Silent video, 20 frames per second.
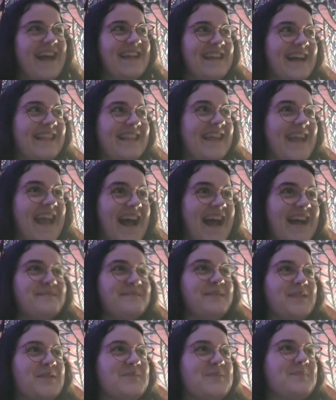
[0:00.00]
Like I am
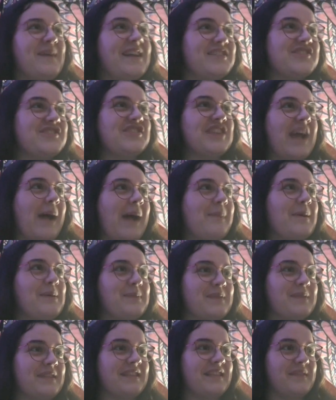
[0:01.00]
so passionate
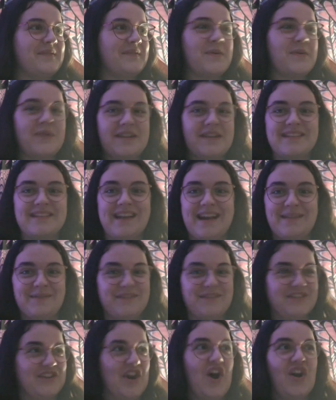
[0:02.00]
about devoting time
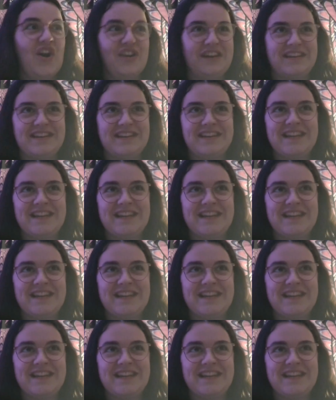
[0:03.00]
to God